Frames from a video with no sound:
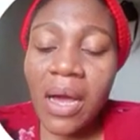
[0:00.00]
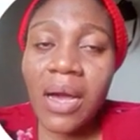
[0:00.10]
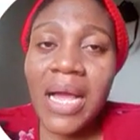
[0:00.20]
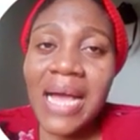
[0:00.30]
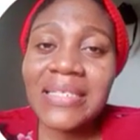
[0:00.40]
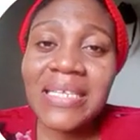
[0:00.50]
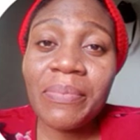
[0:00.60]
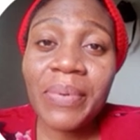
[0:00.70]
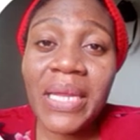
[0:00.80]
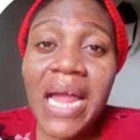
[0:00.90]
casting
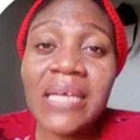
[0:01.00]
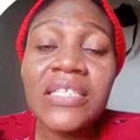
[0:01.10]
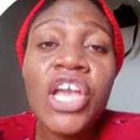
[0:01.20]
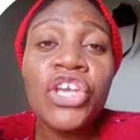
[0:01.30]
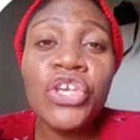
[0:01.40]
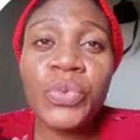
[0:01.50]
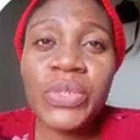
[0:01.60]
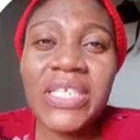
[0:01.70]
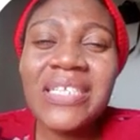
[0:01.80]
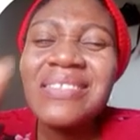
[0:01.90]
pillars, you will
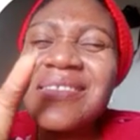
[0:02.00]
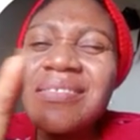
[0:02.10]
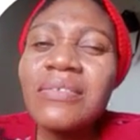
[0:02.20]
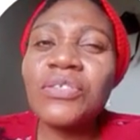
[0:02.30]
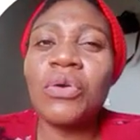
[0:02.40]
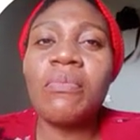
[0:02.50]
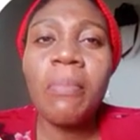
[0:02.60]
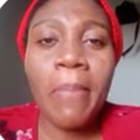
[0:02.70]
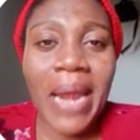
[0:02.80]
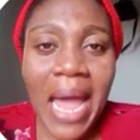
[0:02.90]
need some
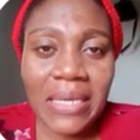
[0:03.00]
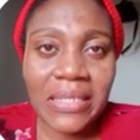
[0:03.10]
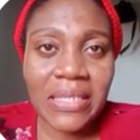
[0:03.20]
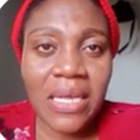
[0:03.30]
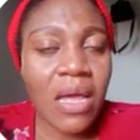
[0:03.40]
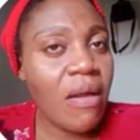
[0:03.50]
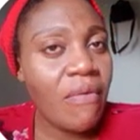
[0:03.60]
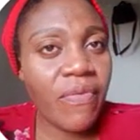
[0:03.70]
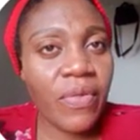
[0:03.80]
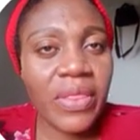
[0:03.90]
planks
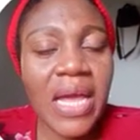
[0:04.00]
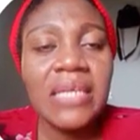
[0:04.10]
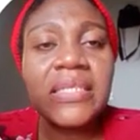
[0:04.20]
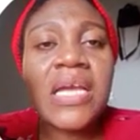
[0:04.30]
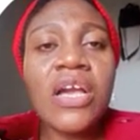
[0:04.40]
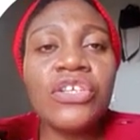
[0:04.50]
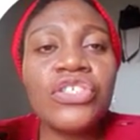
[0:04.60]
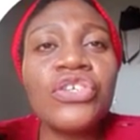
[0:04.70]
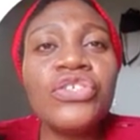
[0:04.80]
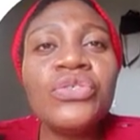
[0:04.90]
for that.
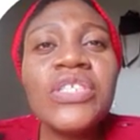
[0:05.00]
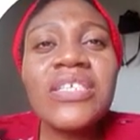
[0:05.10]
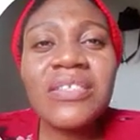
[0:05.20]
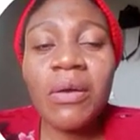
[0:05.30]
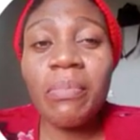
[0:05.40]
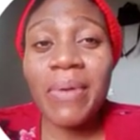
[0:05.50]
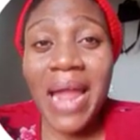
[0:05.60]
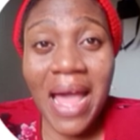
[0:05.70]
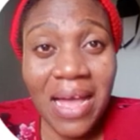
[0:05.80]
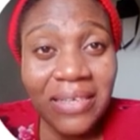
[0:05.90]
So you need some
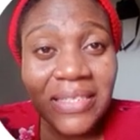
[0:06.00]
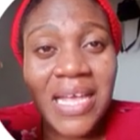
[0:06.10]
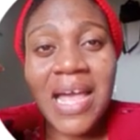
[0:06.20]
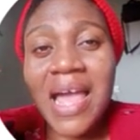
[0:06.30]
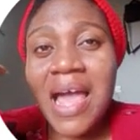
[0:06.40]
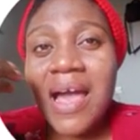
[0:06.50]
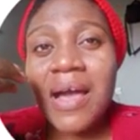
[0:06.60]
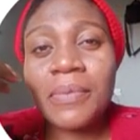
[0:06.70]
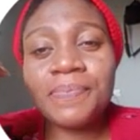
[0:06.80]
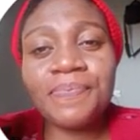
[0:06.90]
planks,
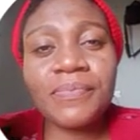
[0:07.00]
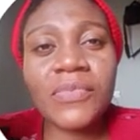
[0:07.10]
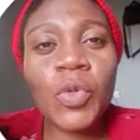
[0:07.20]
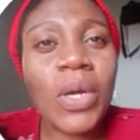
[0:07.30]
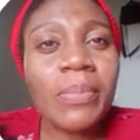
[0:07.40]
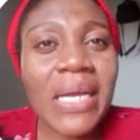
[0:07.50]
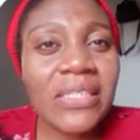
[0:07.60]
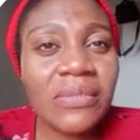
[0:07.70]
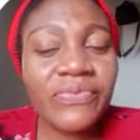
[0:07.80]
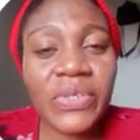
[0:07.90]

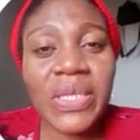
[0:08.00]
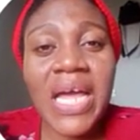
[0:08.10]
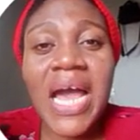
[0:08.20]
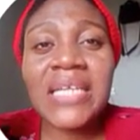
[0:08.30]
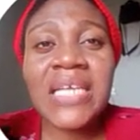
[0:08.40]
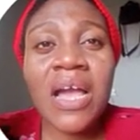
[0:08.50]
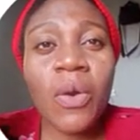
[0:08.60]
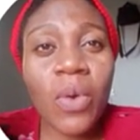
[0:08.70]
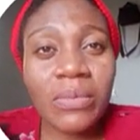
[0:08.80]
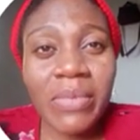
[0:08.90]
workmanship for that,
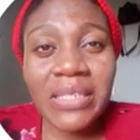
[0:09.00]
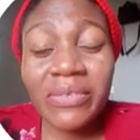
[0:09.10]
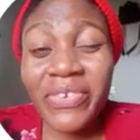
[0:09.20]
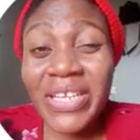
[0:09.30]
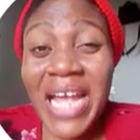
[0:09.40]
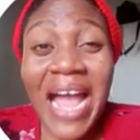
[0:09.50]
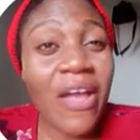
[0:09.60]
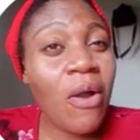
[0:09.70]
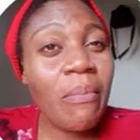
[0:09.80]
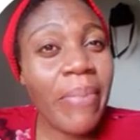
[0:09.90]
workmanship for the
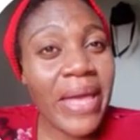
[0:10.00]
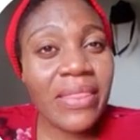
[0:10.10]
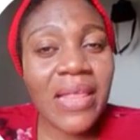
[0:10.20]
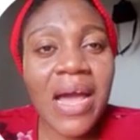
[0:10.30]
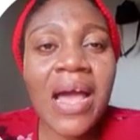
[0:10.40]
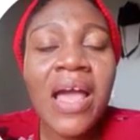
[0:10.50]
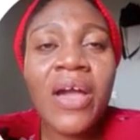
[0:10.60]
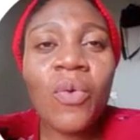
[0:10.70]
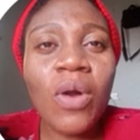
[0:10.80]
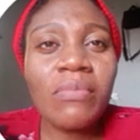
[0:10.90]
iron bender,
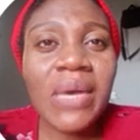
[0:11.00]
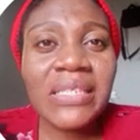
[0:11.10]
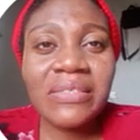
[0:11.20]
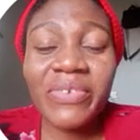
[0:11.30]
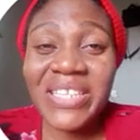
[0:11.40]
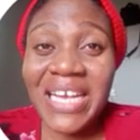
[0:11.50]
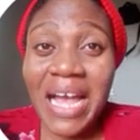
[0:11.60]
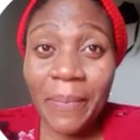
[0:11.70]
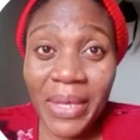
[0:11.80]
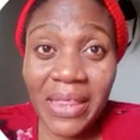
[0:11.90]
workmanship for the
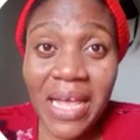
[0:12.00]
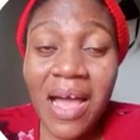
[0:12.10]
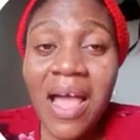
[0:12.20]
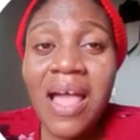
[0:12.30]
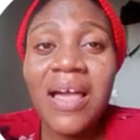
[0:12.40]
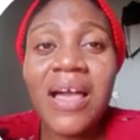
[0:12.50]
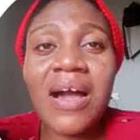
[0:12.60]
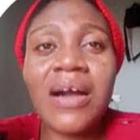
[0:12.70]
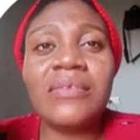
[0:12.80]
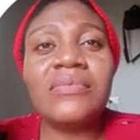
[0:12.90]
carpenter,
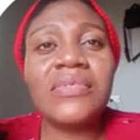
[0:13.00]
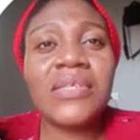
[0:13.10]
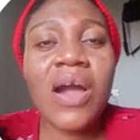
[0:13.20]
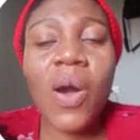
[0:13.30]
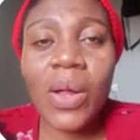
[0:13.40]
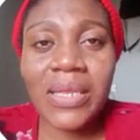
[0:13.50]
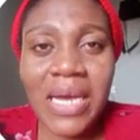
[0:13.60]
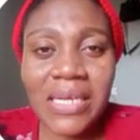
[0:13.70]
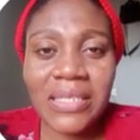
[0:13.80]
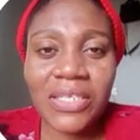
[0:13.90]
and all
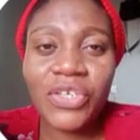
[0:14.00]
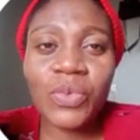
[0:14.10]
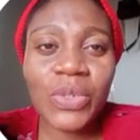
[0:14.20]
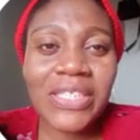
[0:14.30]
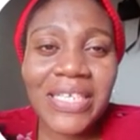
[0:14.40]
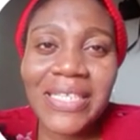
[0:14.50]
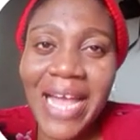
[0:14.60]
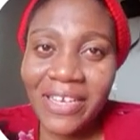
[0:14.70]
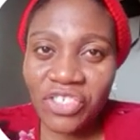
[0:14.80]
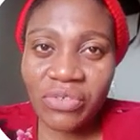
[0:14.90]
that. You will need
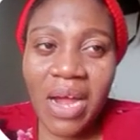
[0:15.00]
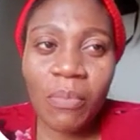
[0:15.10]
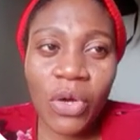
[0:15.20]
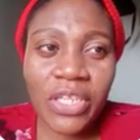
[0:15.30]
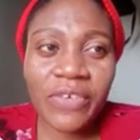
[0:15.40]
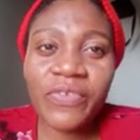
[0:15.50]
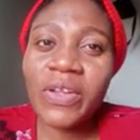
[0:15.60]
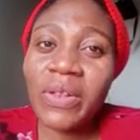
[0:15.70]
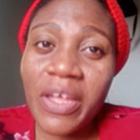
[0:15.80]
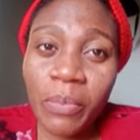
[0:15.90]
extra money for
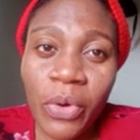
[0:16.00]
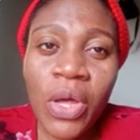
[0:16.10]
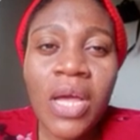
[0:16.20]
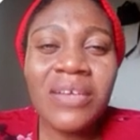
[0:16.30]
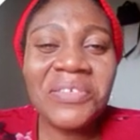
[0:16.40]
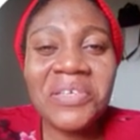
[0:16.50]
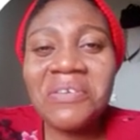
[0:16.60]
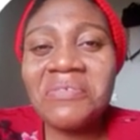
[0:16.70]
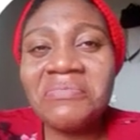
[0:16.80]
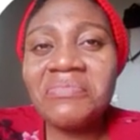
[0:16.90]
labor.
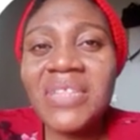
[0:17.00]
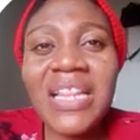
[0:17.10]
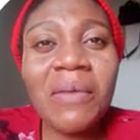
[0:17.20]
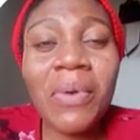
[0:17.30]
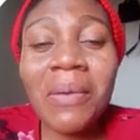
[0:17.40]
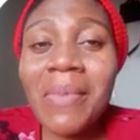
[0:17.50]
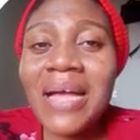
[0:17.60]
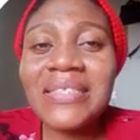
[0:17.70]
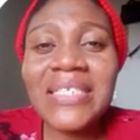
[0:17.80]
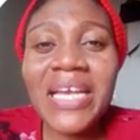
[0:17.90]
So labor
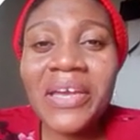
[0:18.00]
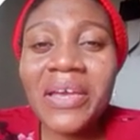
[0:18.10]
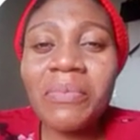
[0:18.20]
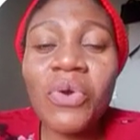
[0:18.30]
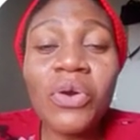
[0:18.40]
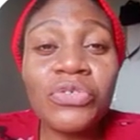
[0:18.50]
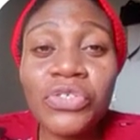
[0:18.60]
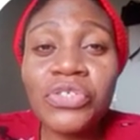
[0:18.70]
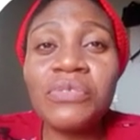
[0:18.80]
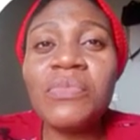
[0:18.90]
might
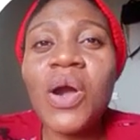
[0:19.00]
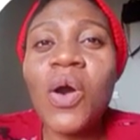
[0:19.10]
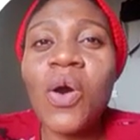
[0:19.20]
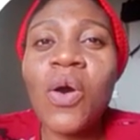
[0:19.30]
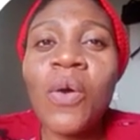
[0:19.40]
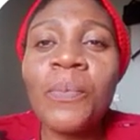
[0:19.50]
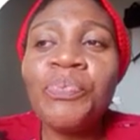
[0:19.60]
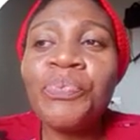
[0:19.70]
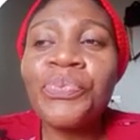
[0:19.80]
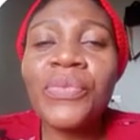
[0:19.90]
consume, or
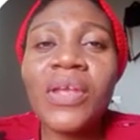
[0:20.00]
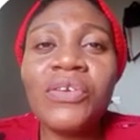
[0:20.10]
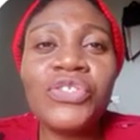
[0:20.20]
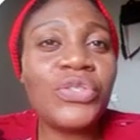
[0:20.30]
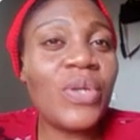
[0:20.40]
you should